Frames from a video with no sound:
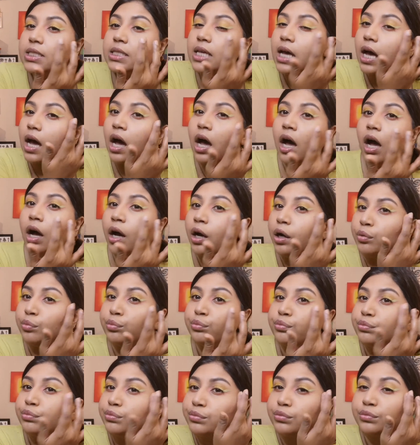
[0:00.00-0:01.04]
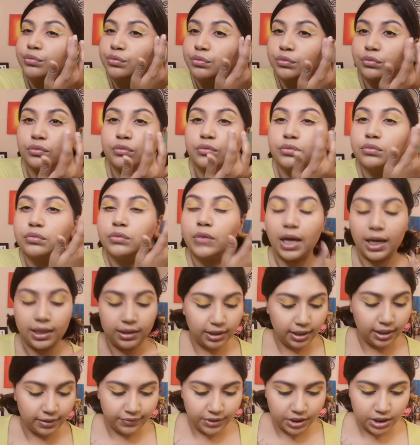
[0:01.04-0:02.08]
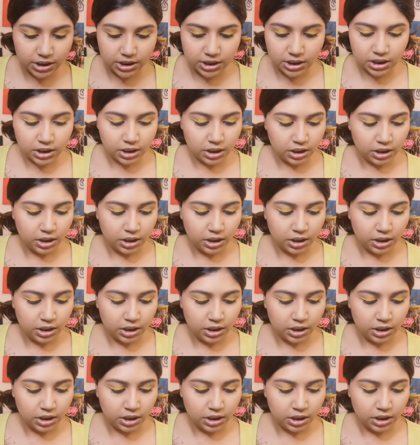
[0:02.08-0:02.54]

I love it.